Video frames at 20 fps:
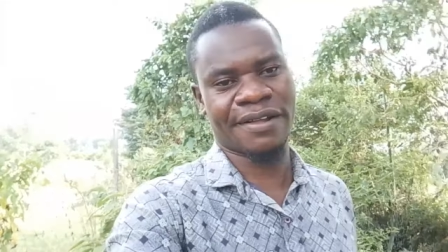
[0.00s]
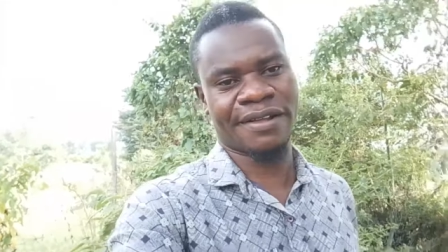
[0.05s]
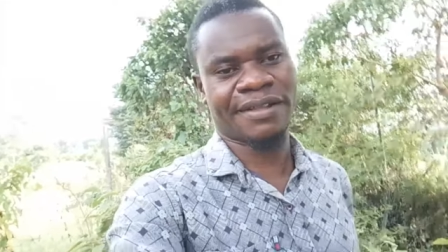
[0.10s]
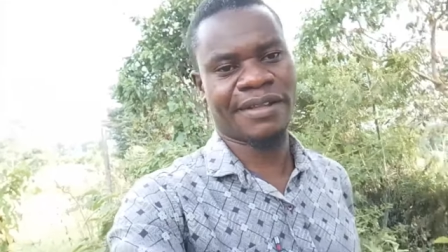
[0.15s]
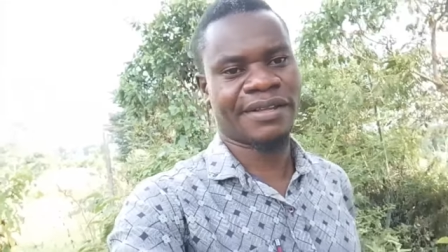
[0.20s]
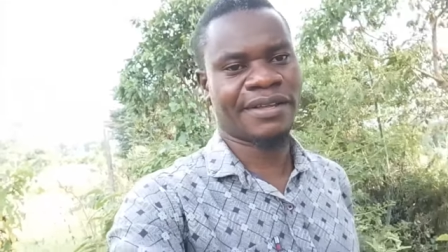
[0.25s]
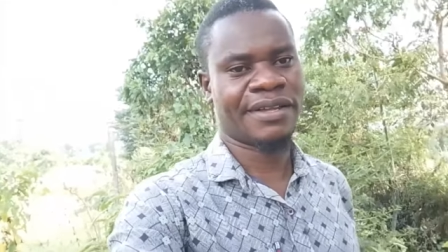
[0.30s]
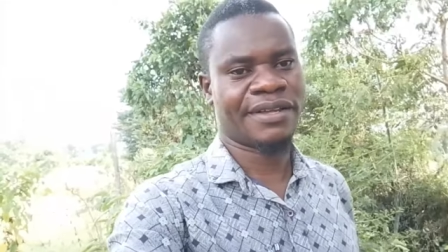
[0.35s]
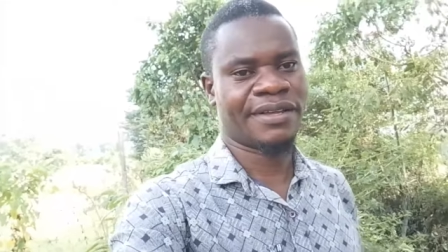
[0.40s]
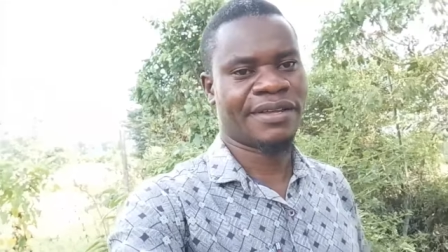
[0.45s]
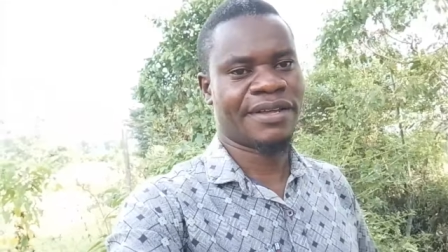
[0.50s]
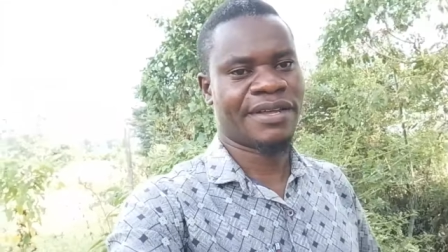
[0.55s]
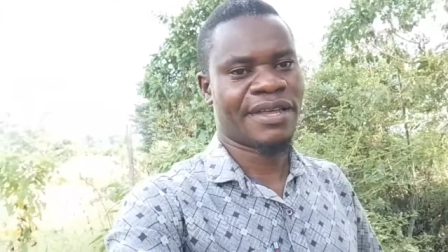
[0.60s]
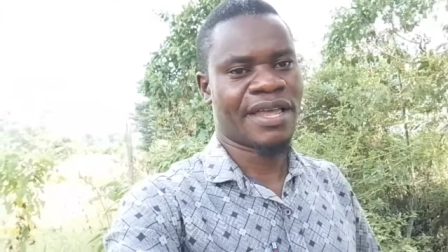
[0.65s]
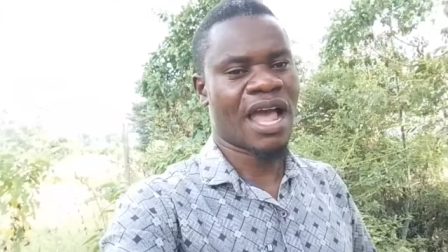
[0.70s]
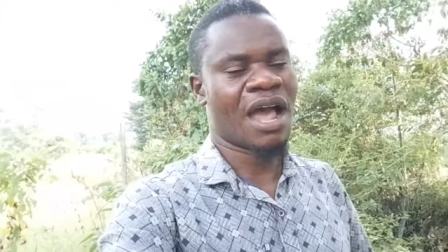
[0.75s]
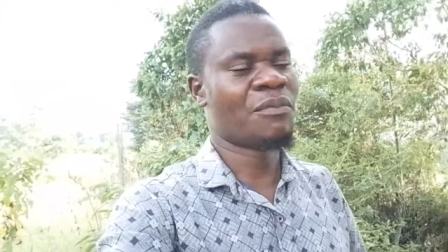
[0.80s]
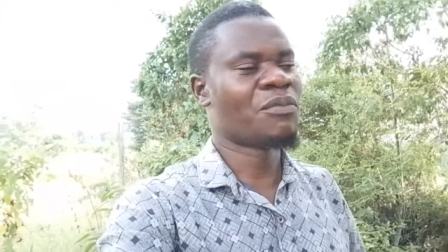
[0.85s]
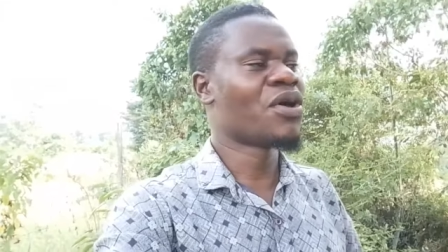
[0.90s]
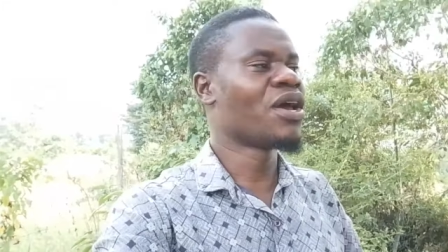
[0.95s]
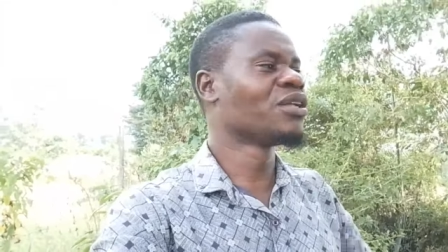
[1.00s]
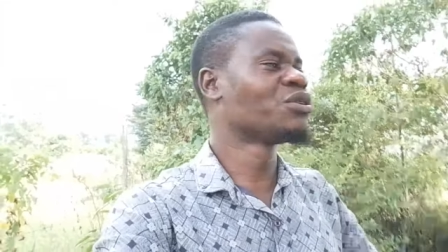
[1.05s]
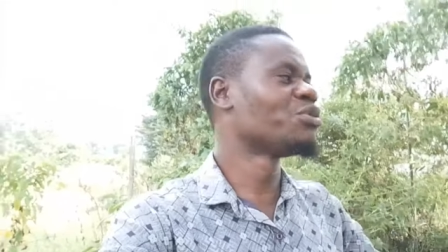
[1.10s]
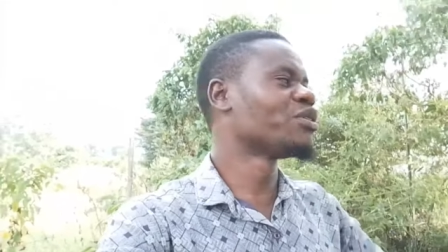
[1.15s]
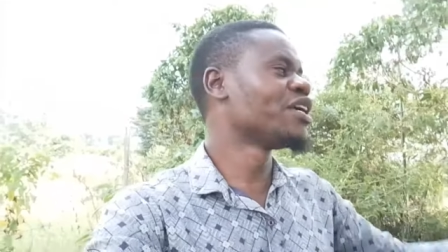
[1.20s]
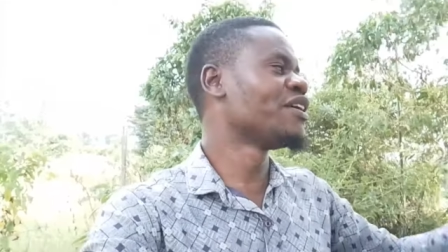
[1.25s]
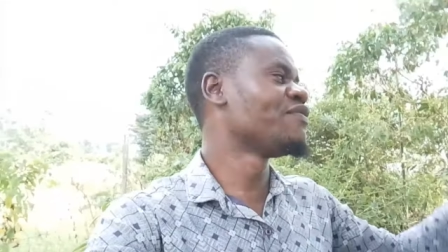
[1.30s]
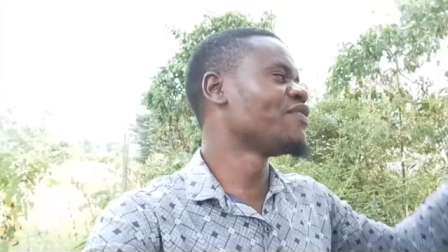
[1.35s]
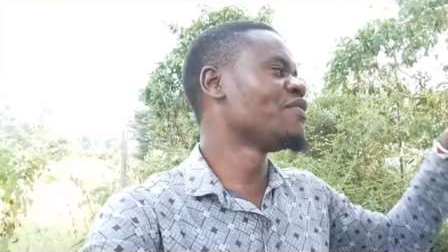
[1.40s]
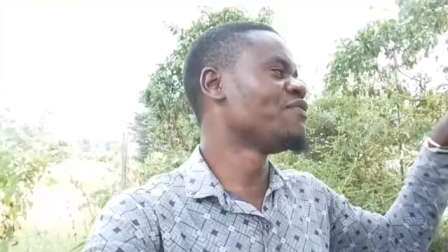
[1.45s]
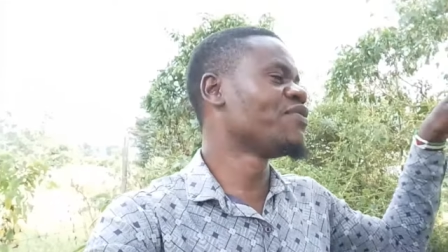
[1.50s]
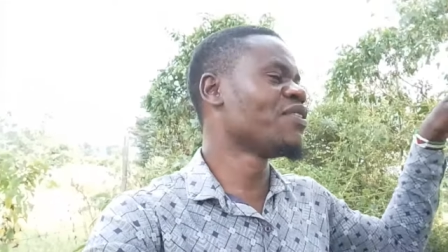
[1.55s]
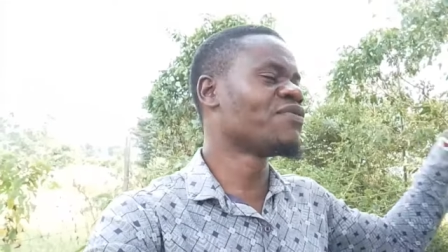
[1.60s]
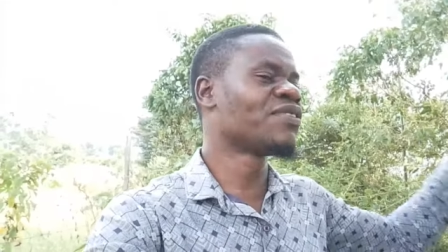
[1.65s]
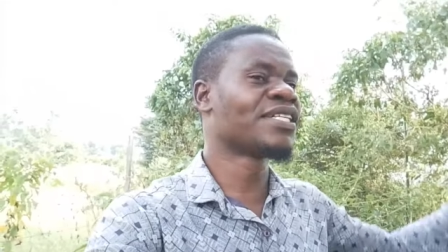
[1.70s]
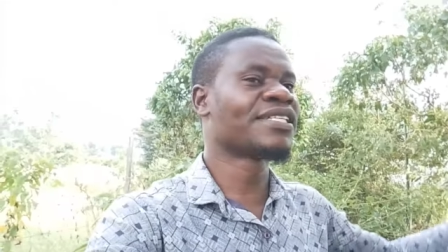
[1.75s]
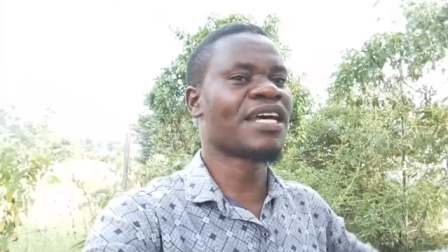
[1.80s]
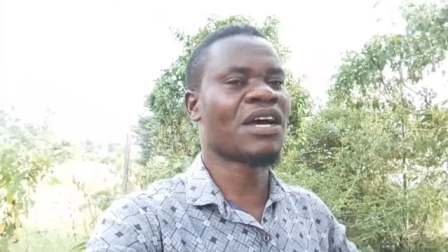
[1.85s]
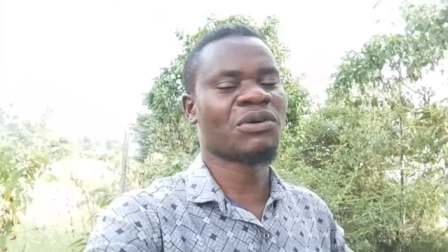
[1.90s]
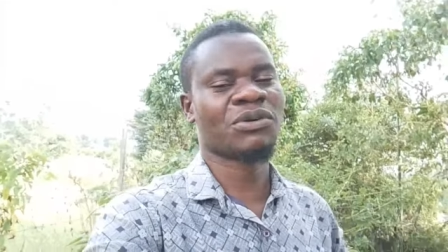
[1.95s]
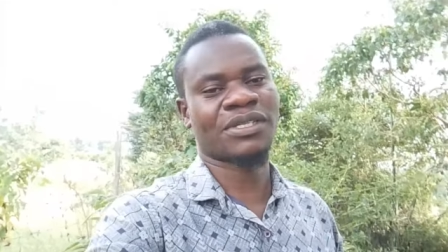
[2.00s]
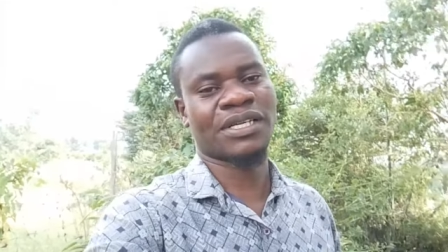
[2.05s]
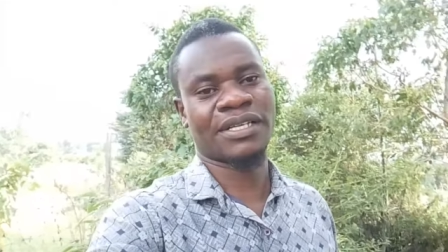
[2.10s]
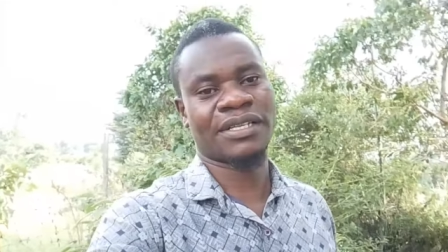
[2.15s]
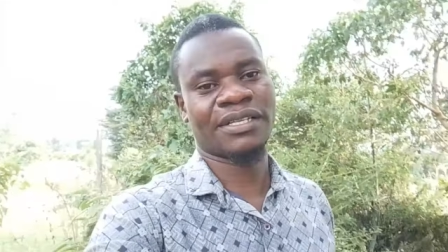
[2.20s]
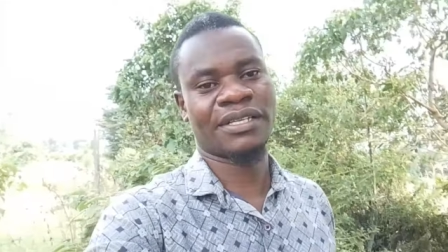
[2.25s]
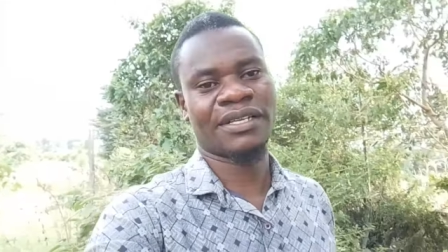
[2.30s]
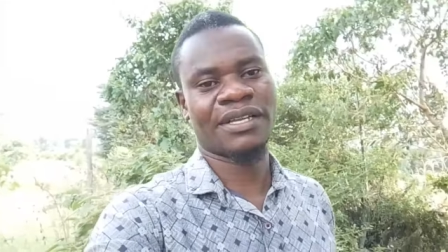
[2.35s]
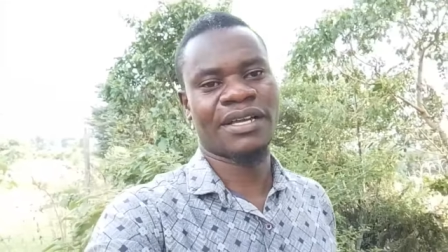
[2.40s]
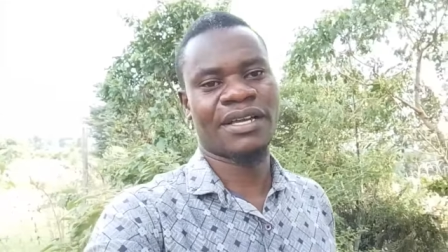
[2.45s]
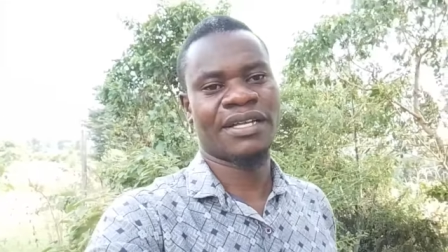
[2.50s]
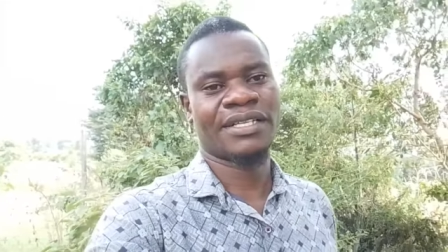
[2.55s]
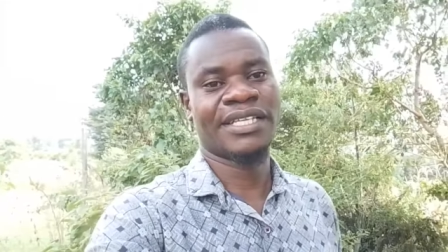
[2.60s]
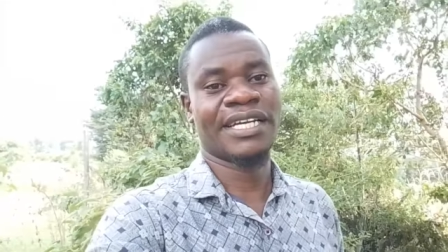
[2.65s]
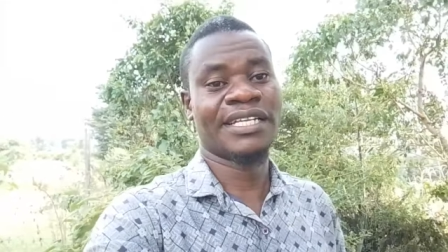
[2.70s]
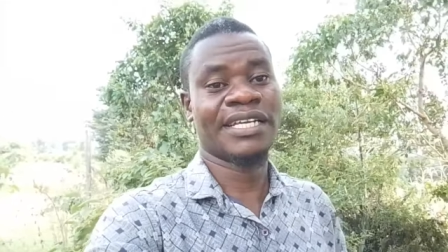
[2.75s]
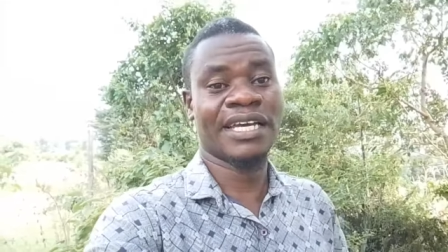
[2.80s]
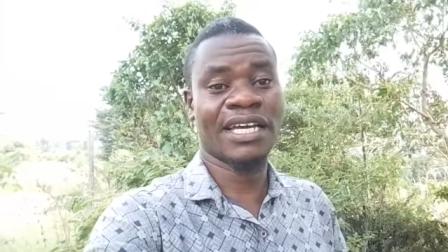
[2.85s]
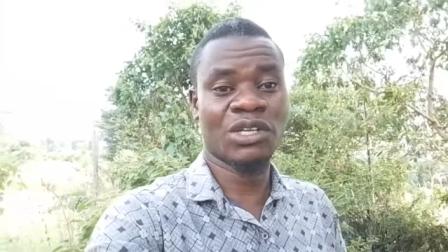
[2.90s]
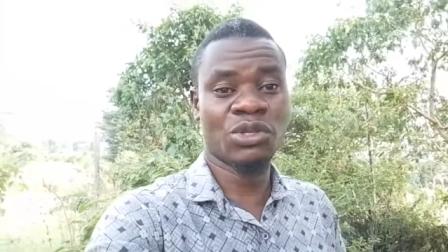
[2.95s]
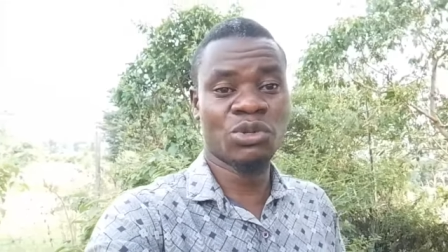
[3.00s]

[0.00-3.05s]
I'm going to give him 50,000. Did he do so?